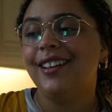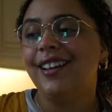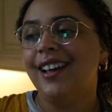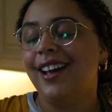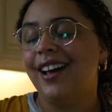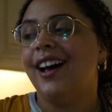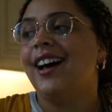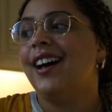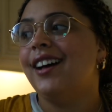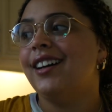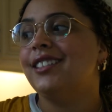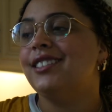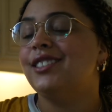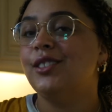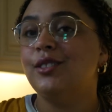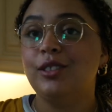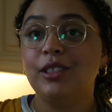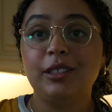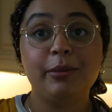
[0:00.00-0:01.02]

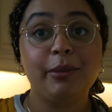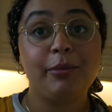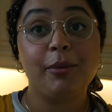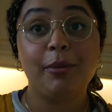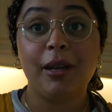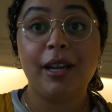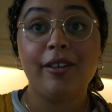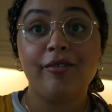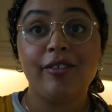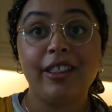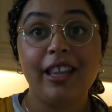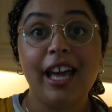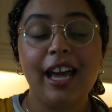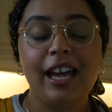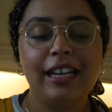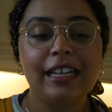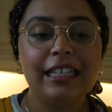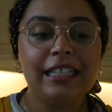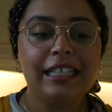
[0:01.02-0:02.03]
so just be prepared for
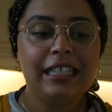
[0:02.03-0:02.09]
that.